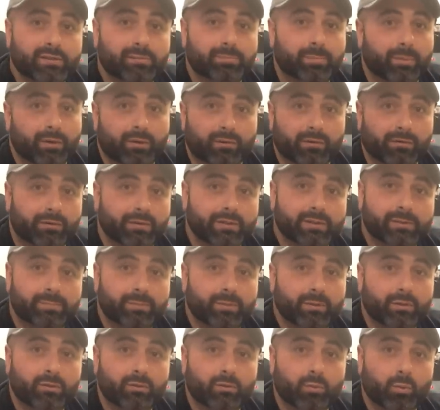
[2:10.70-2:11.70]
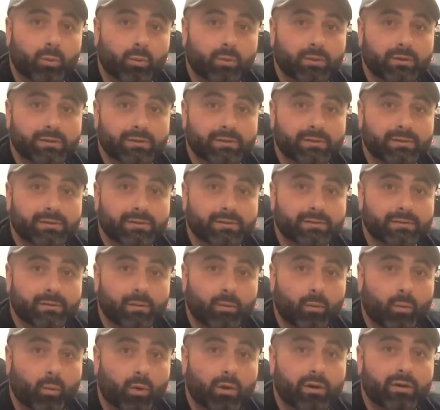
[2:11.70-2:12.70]
this build. This build was
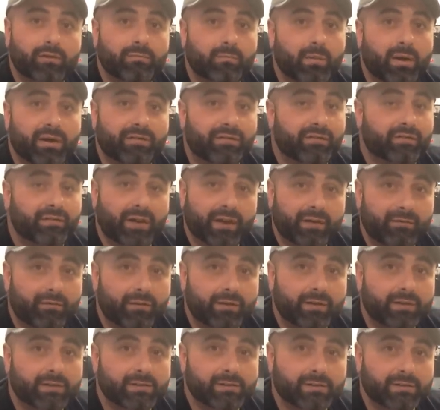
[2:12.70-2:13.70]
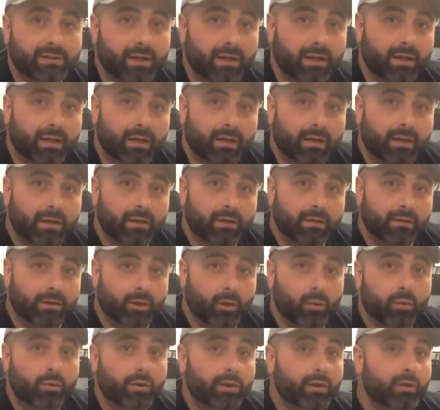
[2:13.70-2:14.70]
one of my favorites.
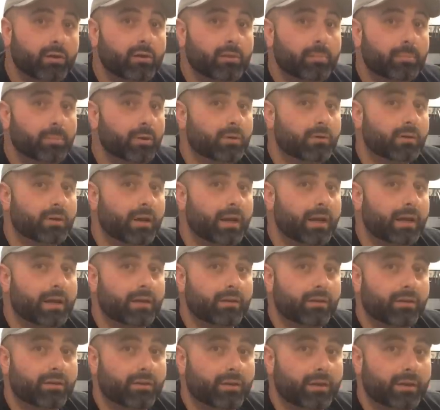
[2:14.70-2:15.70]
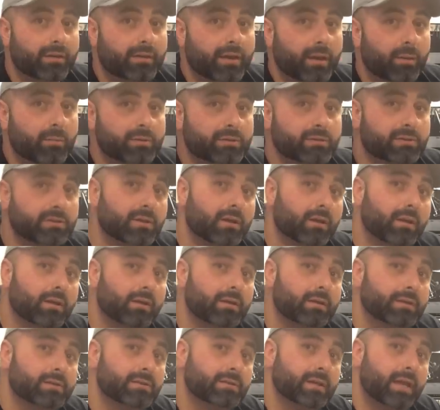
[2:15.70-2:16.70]
The only other build that I can think that was
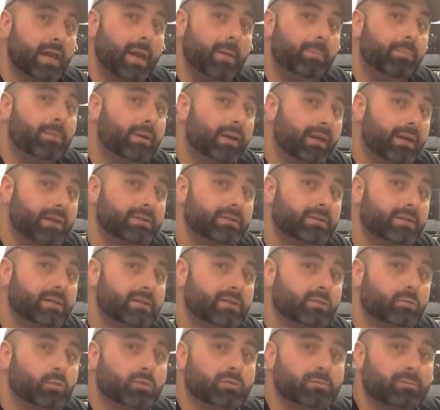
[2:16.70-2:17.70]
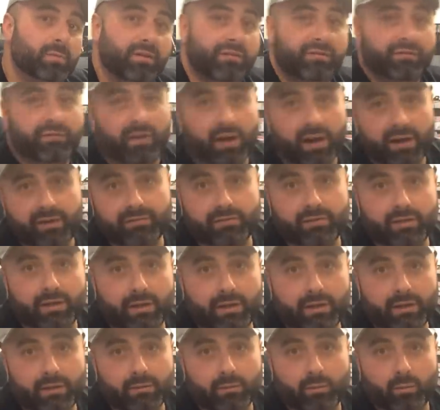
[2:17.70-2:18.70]
as epic as this was my
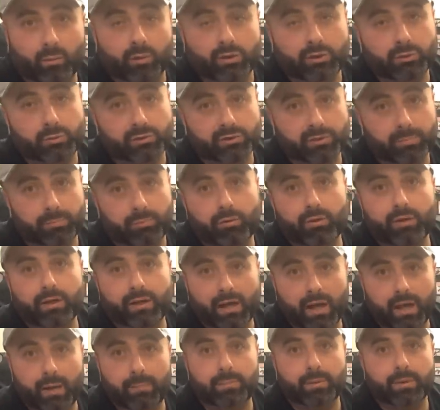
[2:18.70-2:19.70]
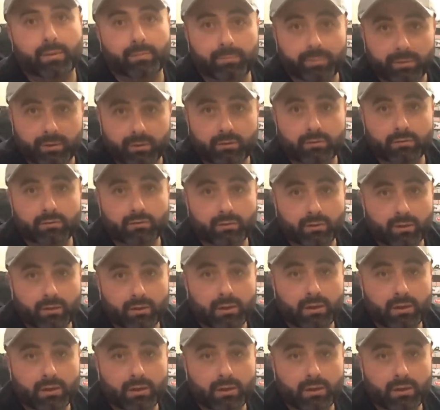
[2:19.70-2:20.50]
5T, which was a pretty epic build.